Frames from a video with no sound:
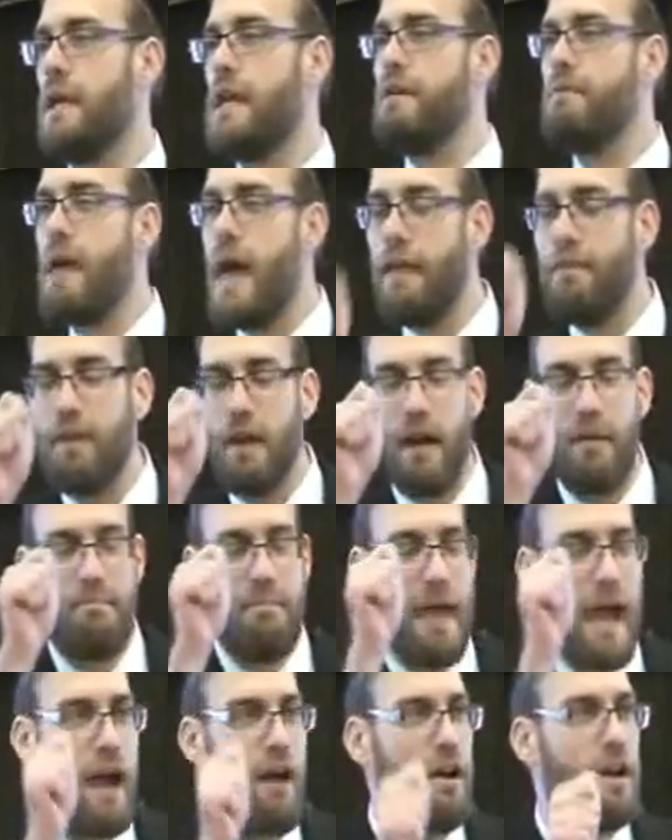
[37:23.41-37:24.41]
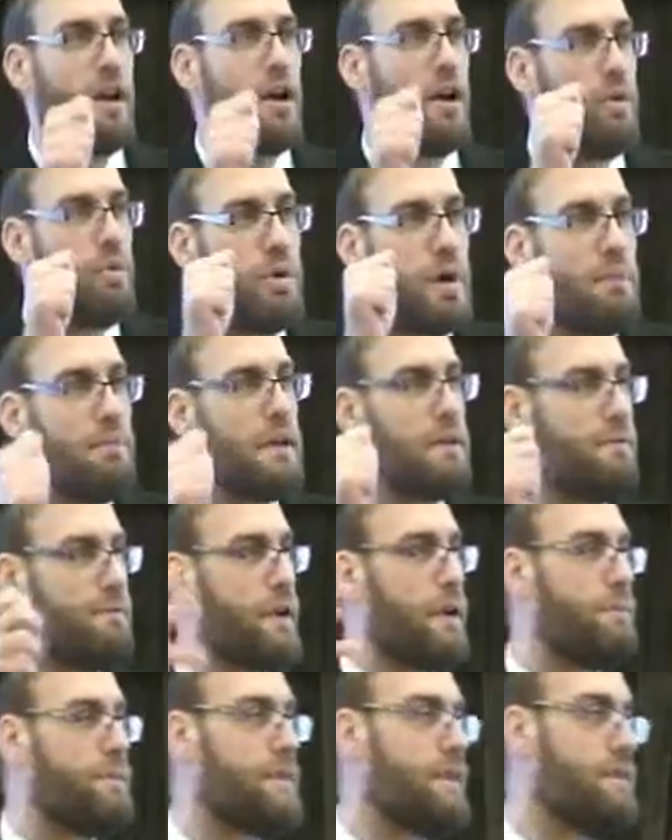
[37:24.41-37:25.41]
He ended up marrying a woman
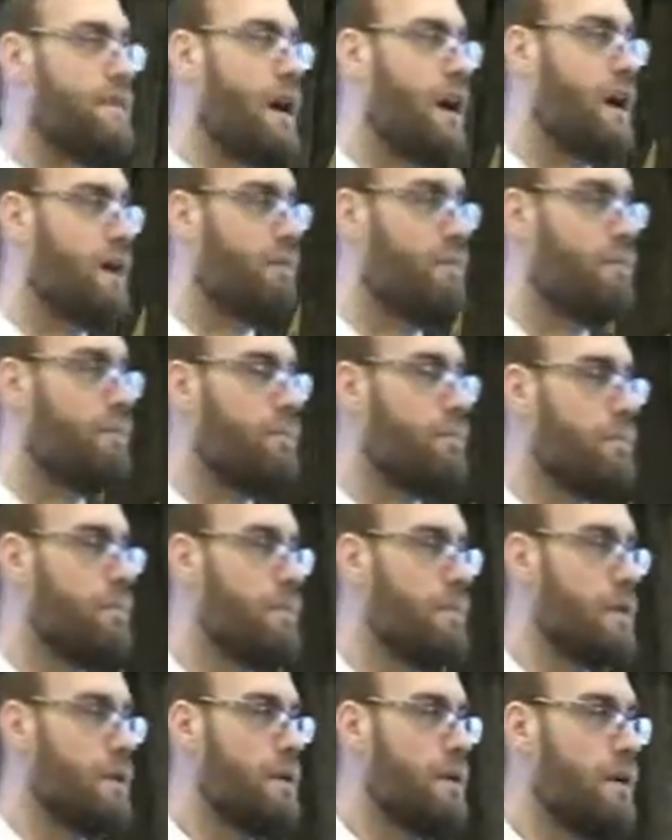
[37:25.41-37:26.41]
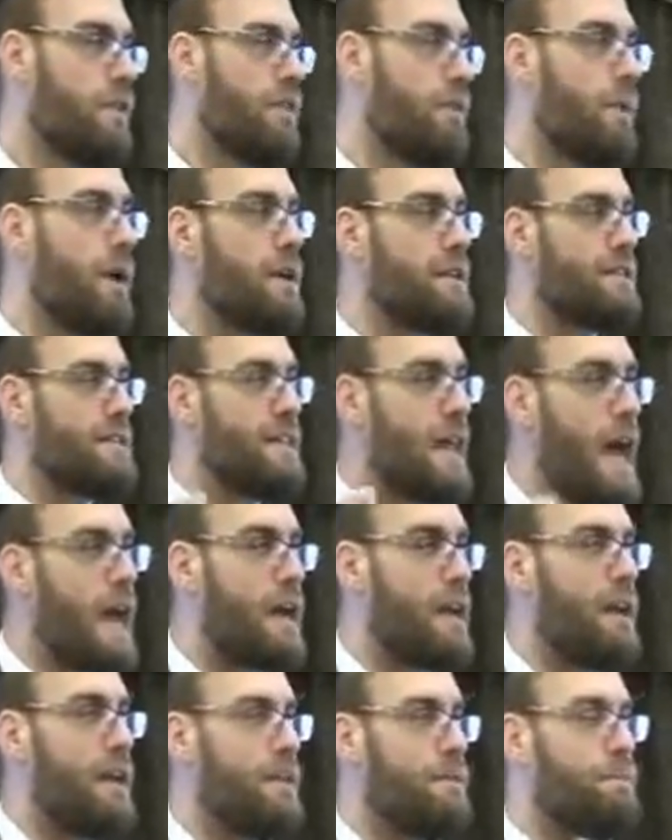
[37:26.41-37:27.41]
from Sidon, the most
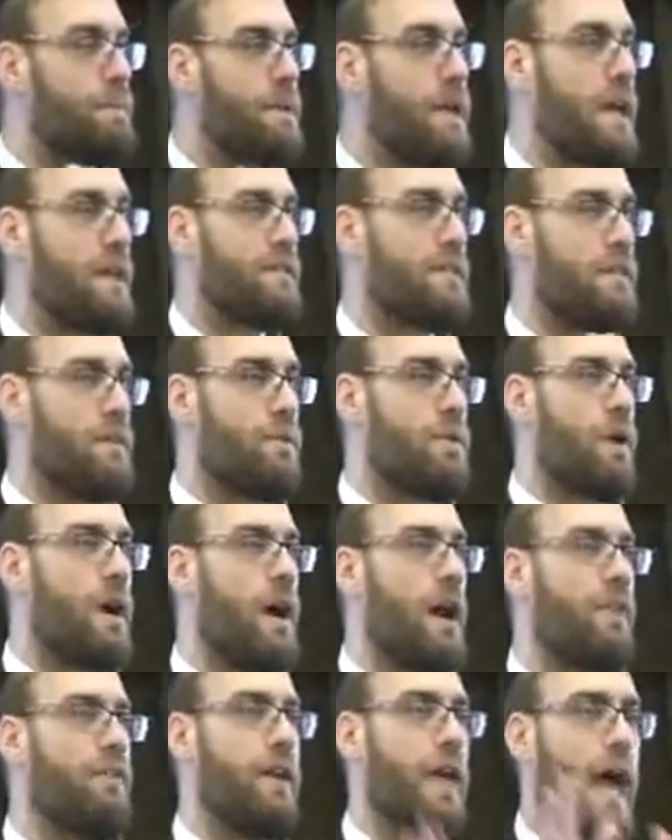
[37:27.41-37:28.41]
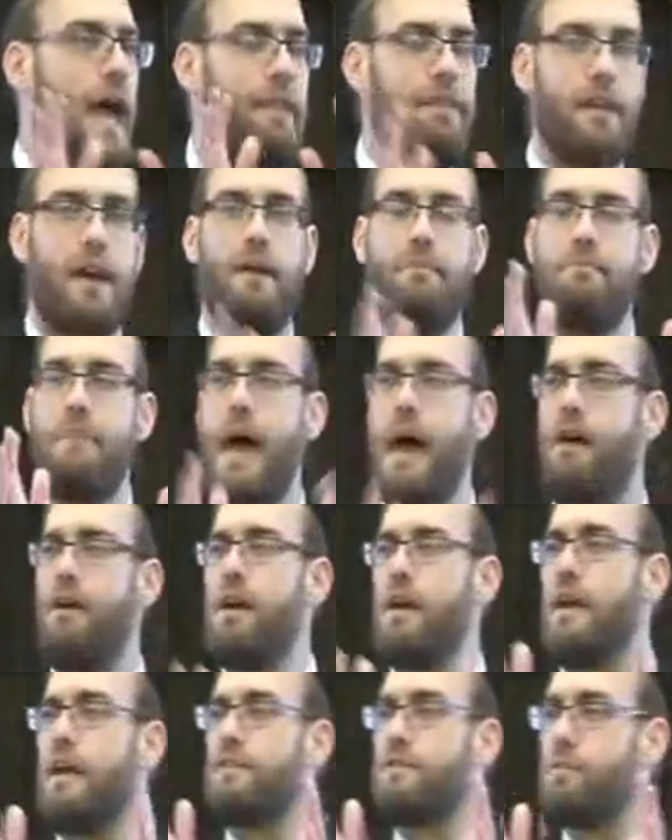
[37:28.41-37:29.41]
decadent place in the world. He ended up
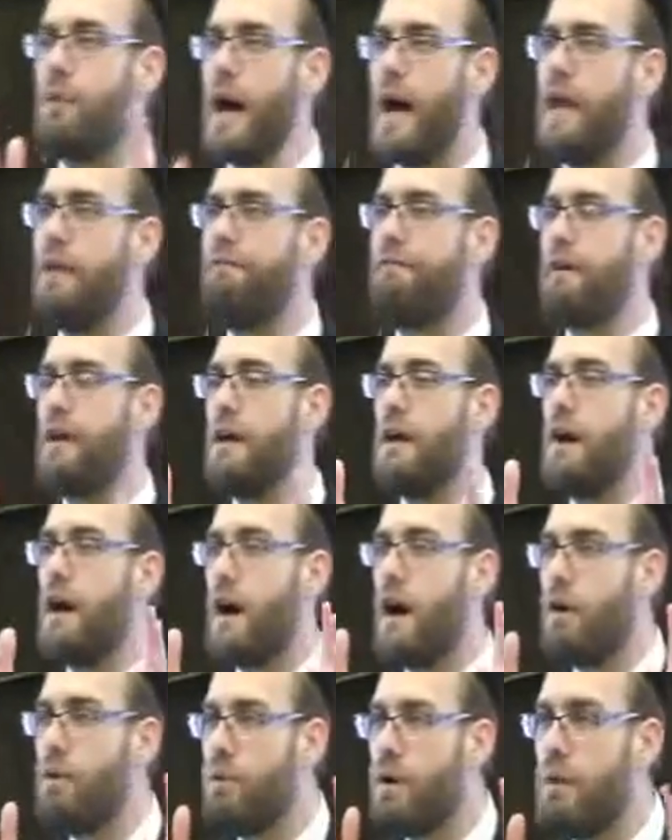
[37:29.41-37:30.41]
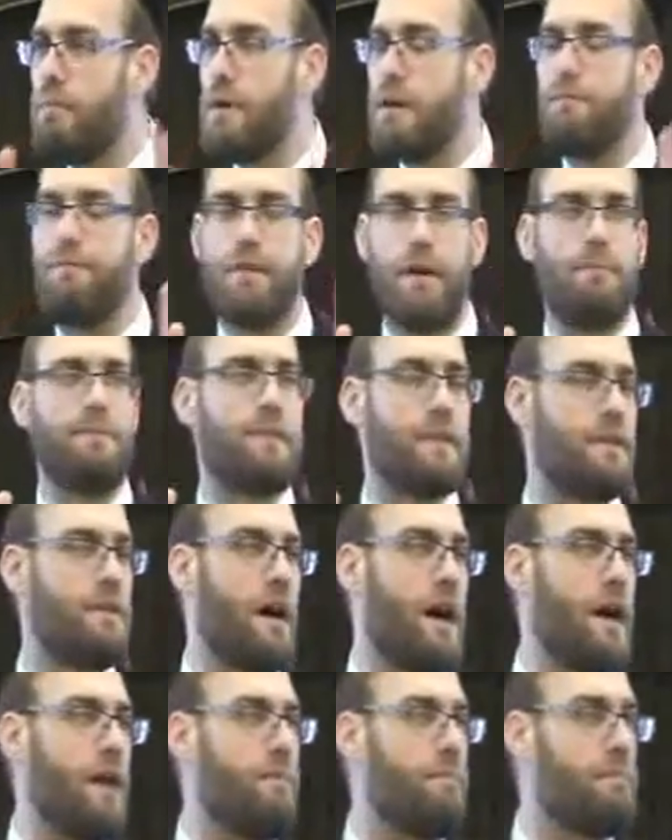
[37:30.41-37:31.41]
marrying his wife, a woman from
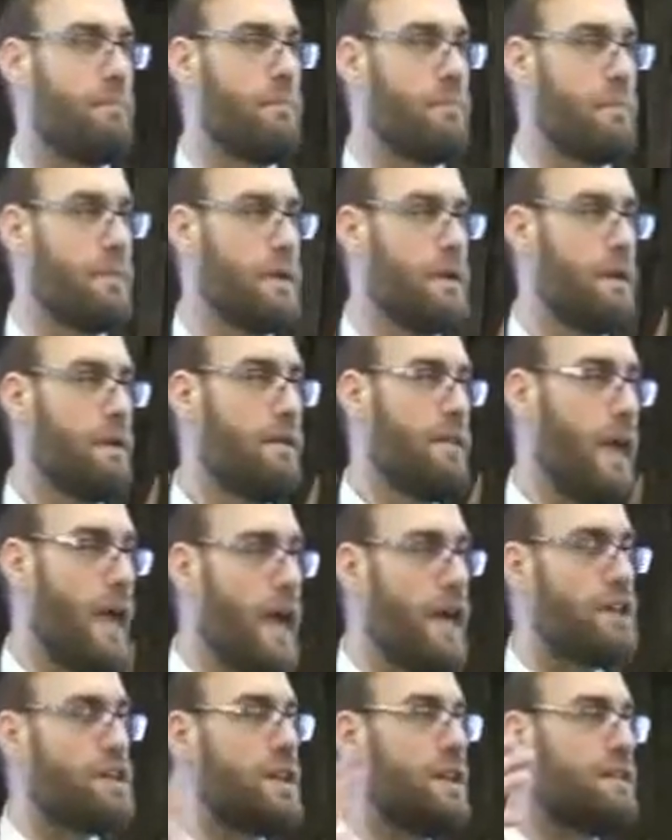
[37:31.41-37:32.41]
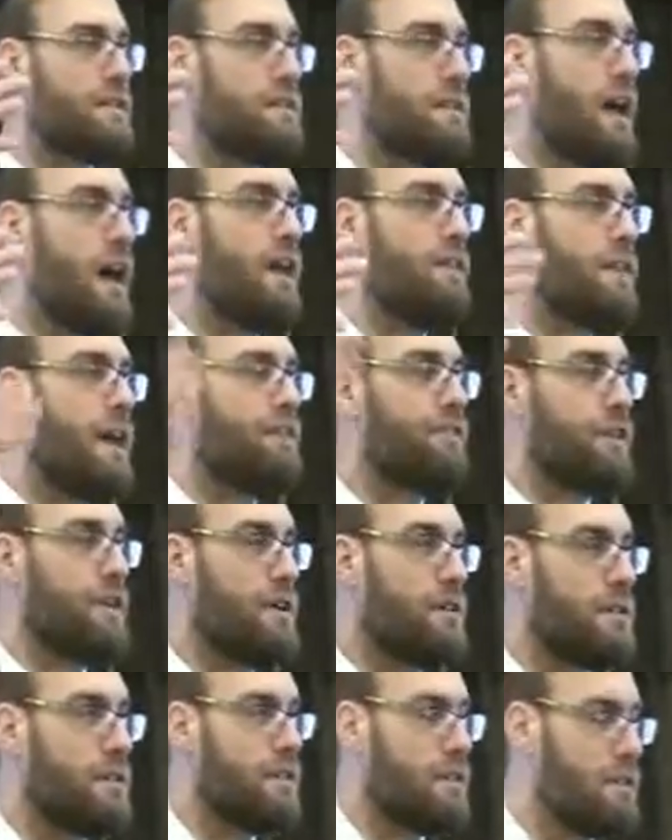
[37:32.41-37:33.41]
Sidon. The Eishes light that
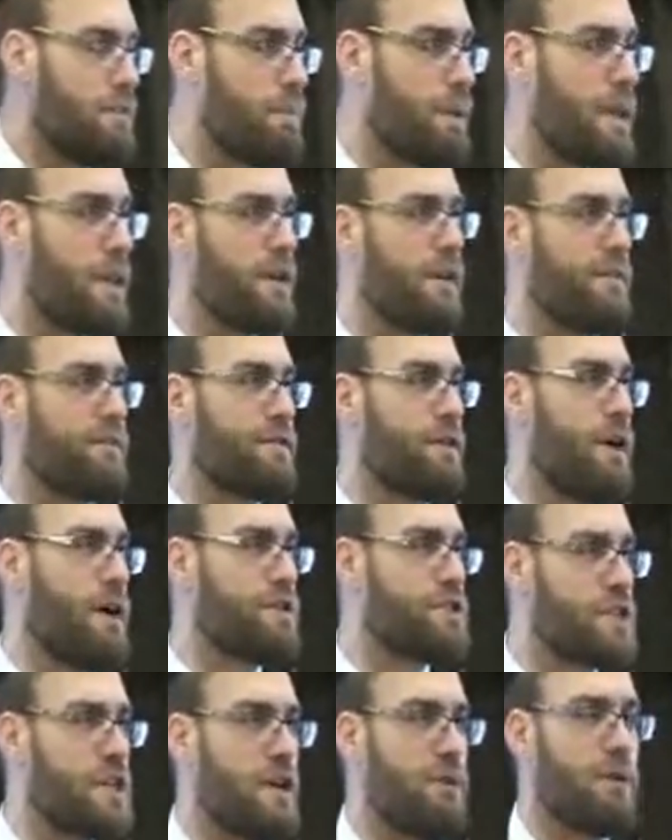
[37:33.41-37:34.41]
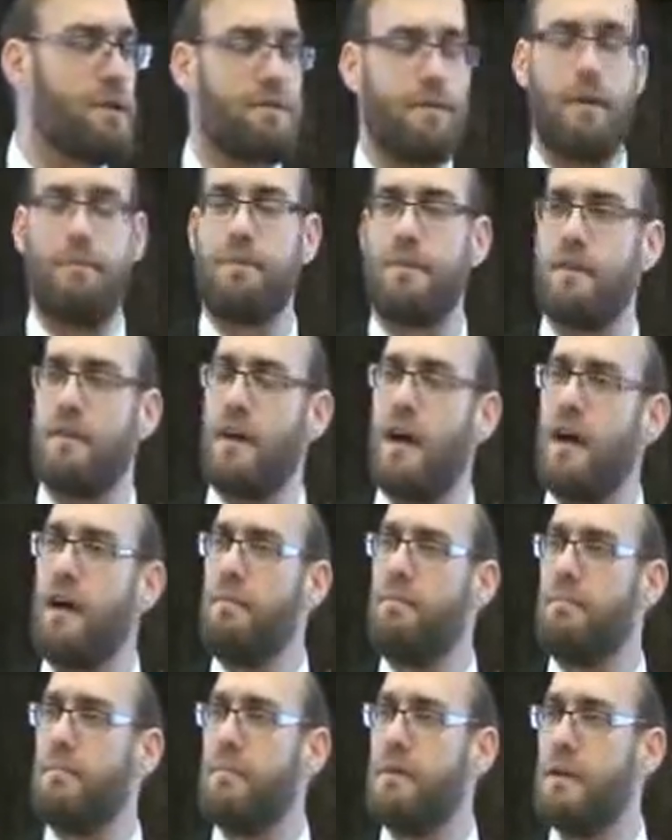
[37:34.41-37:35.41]
turned into the pillar of salt, she was from
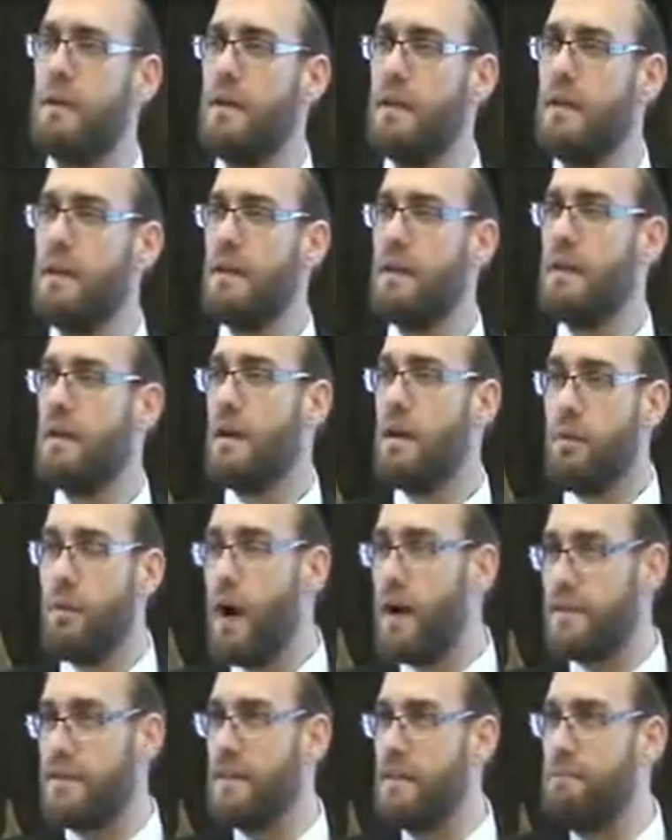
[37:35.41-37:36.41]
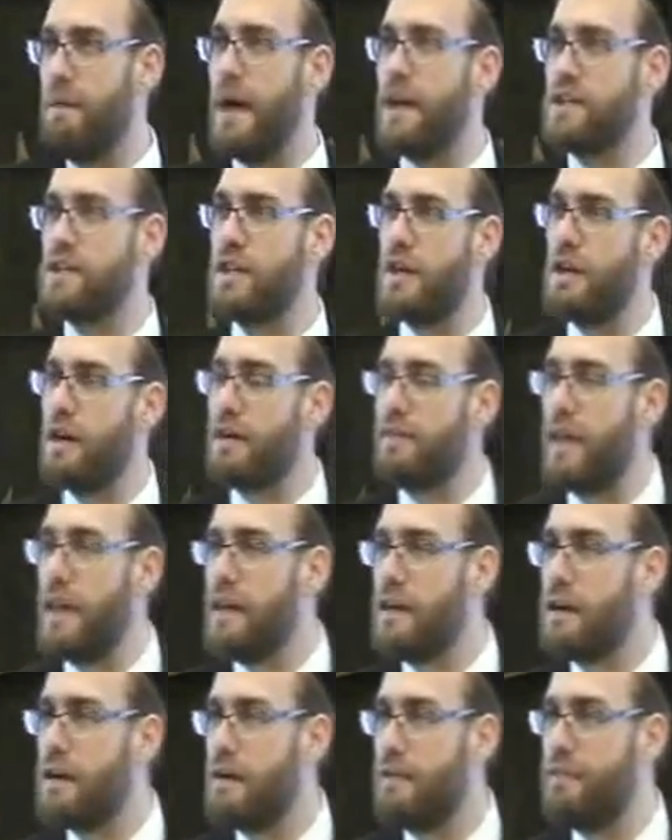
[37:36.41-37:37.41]
Sidon. It wasn't the best shidduch that
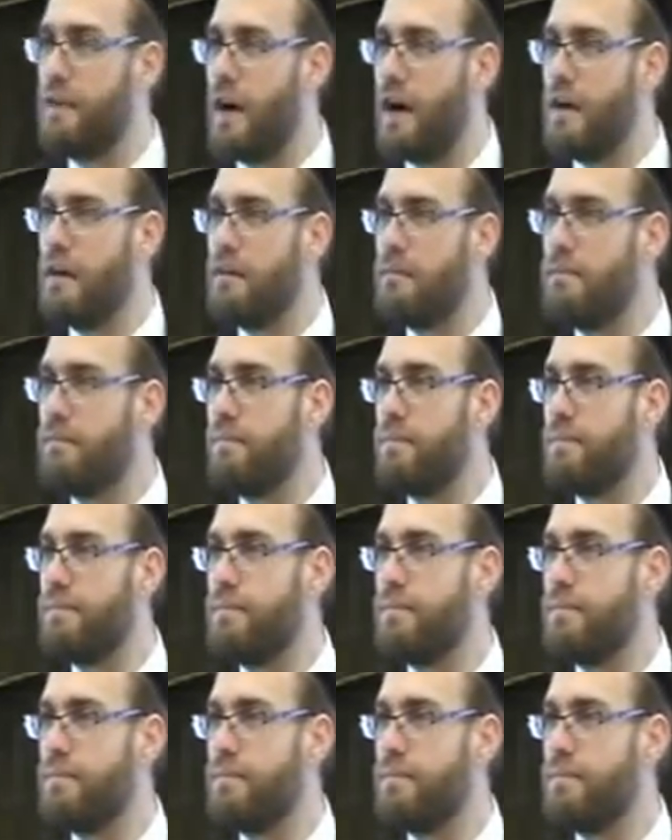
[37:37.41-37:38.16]
he could have done.